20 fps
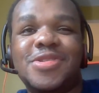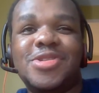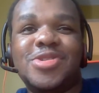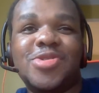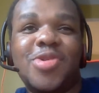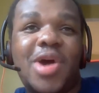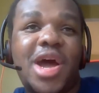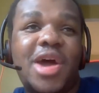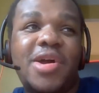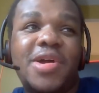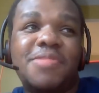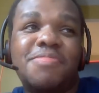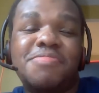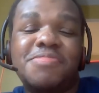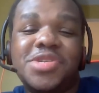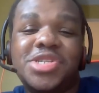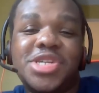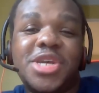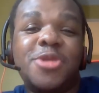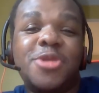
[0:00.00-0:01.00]
so I
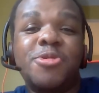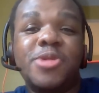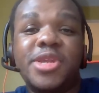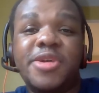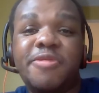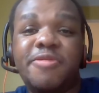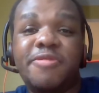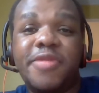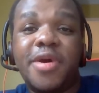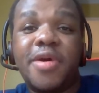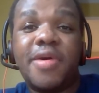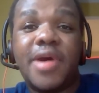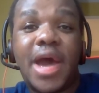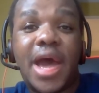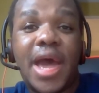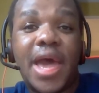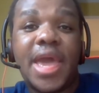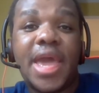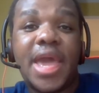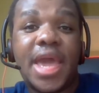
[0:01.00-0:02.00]
genuinely felt
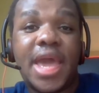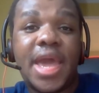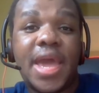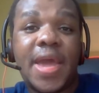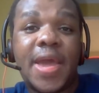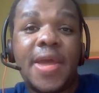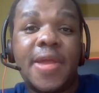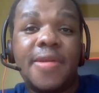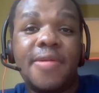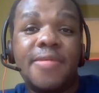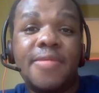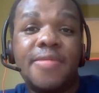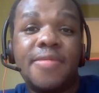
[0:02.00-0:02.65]
I had